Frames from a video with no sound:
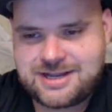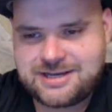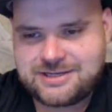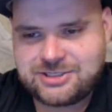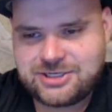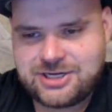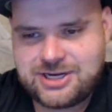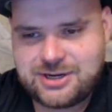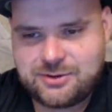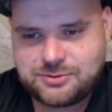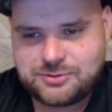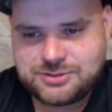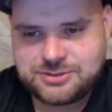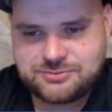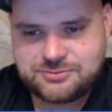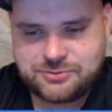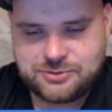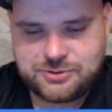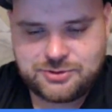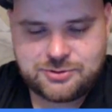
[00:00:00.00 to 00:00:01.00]
chat, which is
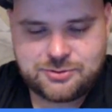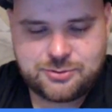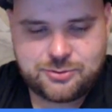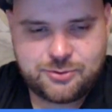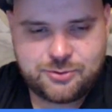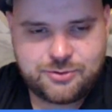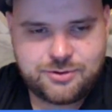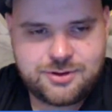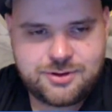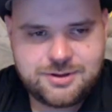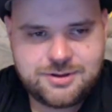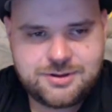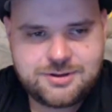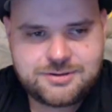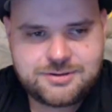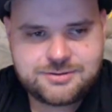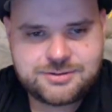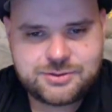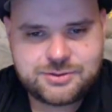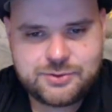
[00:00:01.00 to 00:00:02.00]
really cool
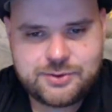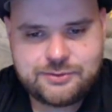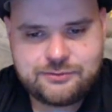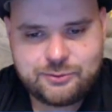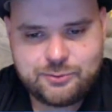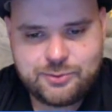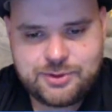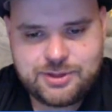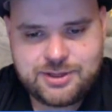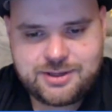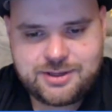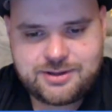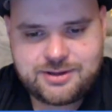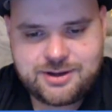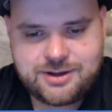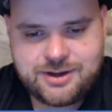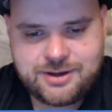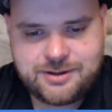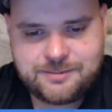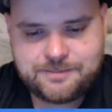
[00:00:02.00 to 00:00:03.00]
to do every week.
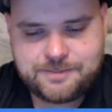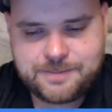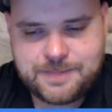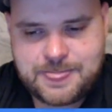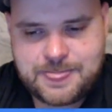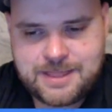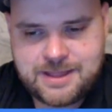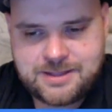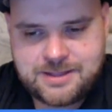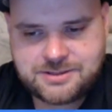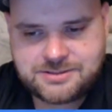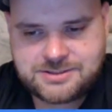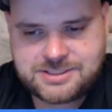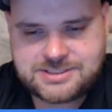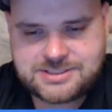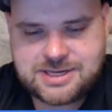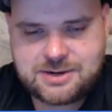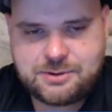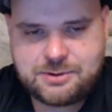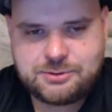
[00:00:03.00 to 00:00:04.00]
That's
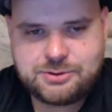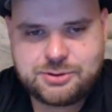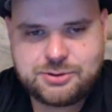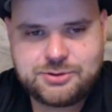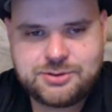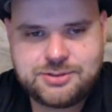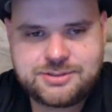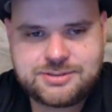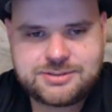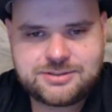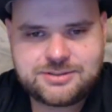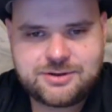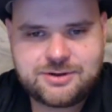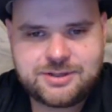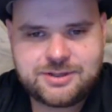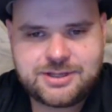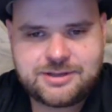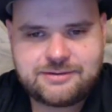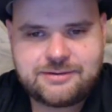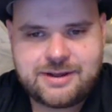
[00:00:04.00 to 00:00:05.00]
kind of why we do this, like
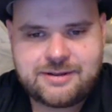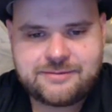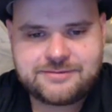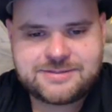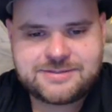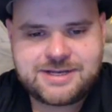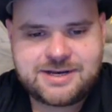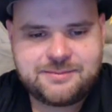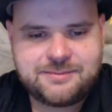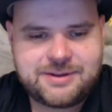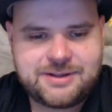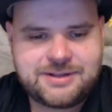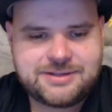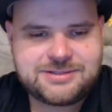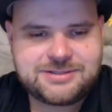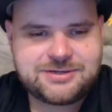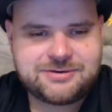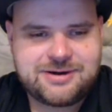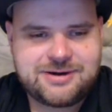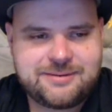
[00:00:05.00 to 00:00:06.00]
I've said on my
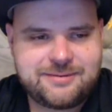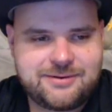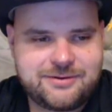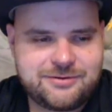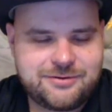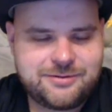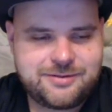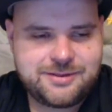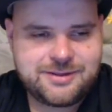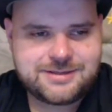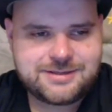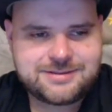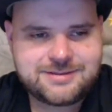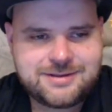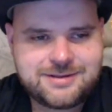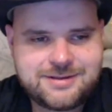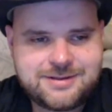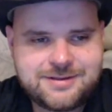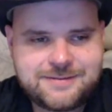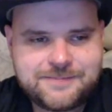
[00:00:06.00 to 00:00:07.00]
Instagram and other things.
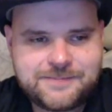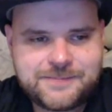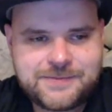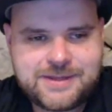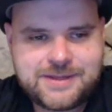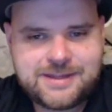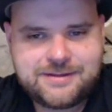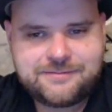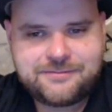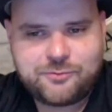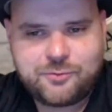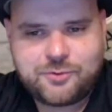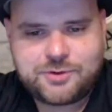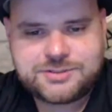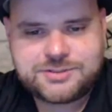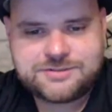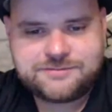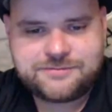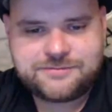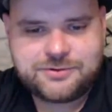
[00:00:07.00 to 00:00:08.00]
If it
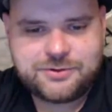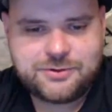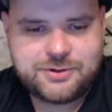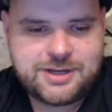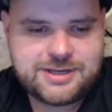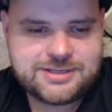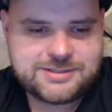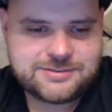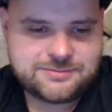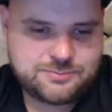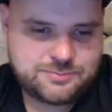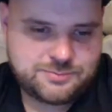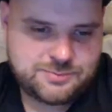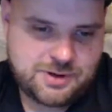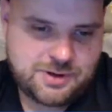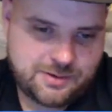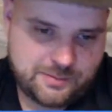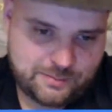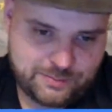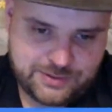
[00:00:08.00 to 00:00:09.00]
wasn't for you guys
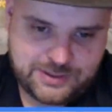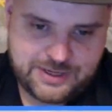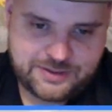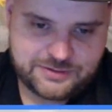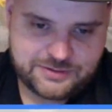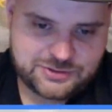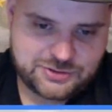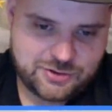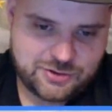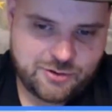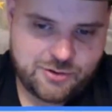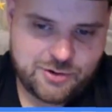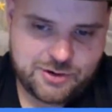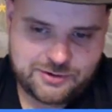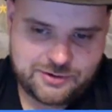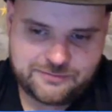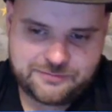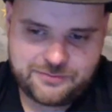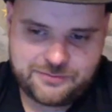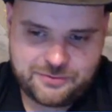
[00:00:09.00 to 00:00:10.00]
being on the show and
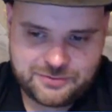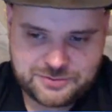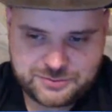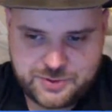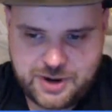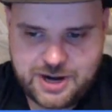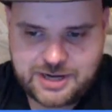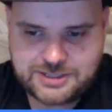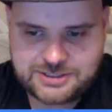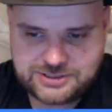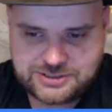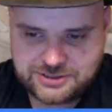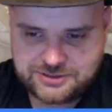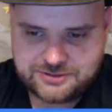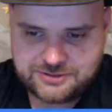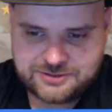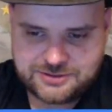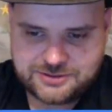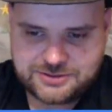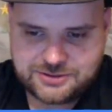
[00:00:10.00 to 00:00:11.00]
for those watching
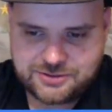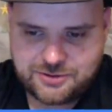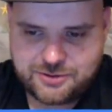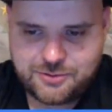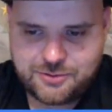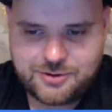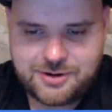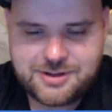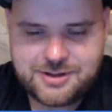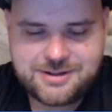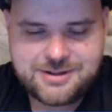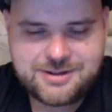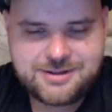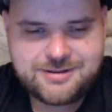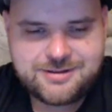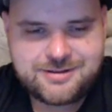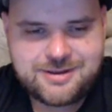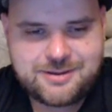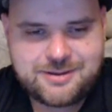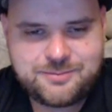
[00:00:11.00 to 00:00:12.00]
the show,
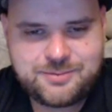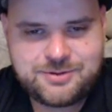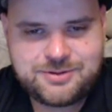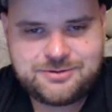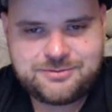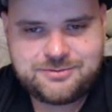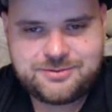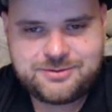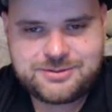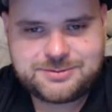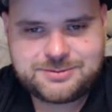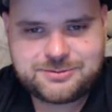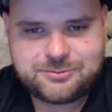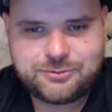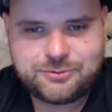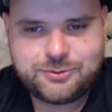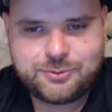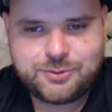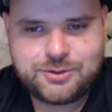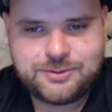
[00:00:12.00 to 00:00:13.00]
it'd just be really
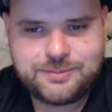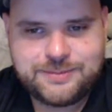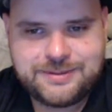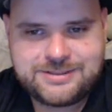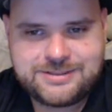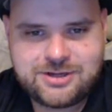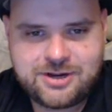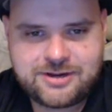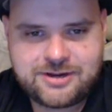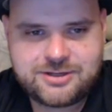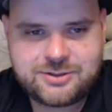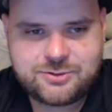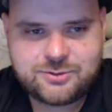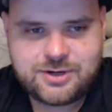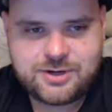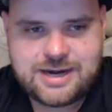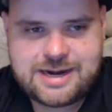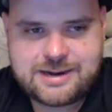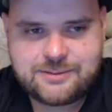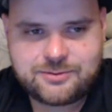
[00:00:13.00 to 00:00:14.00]
weird me talking to a
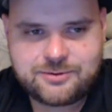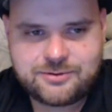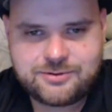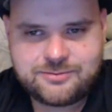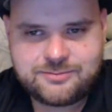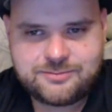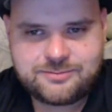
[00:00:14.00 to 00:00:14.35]
camera.